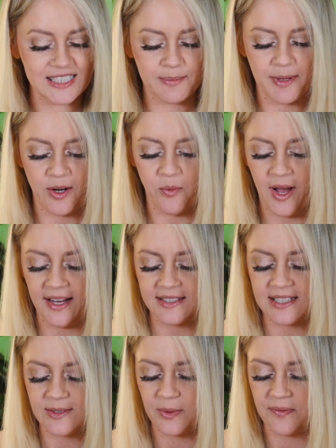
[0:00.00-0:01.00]
It's been a while
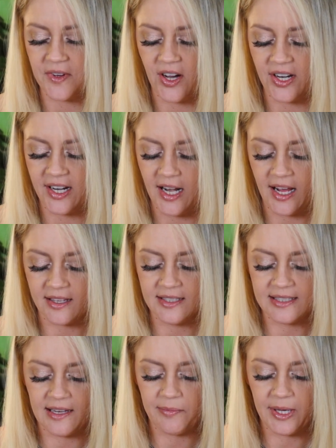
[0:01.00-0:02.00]
since we've gotten a
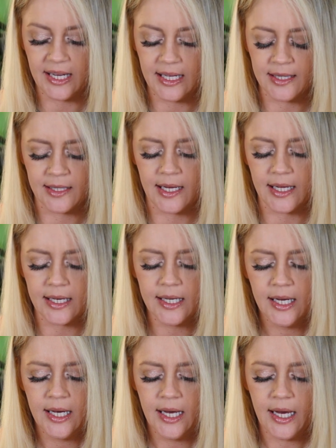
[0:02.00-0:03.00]
necklace. I've been getting like
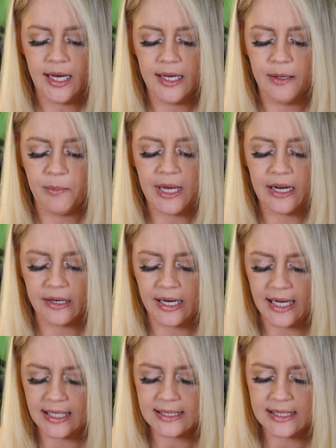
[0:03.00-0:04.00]

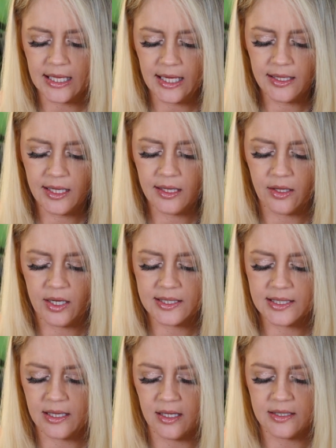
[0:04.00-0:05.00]
earrings lately.
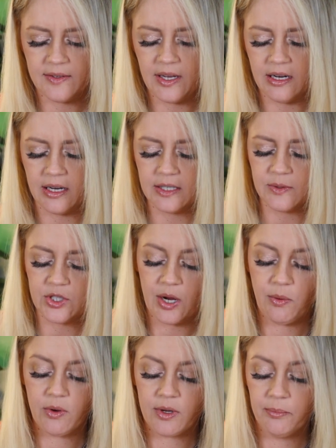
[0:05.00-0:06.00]
Lots and lots of earrings, which I
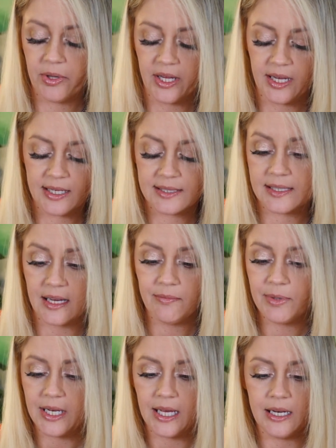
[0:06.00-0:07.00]
won't complain because they've
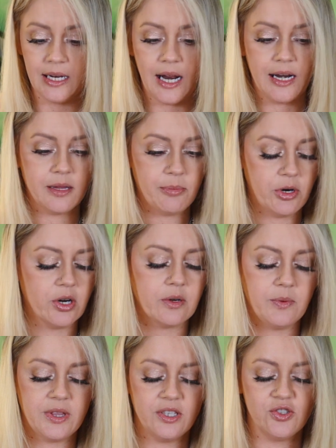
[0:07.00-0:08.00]
been hitting it out of the park
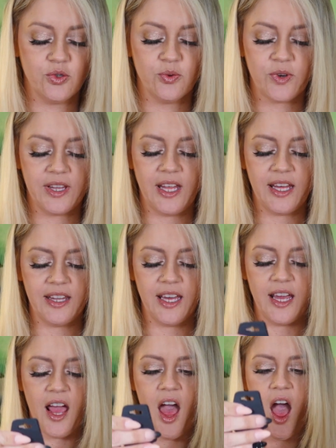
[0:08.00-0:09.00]
with the jewelry
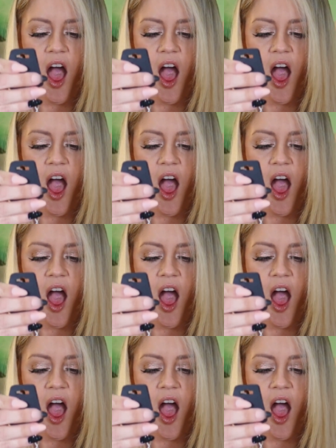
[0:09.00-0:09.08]
lately.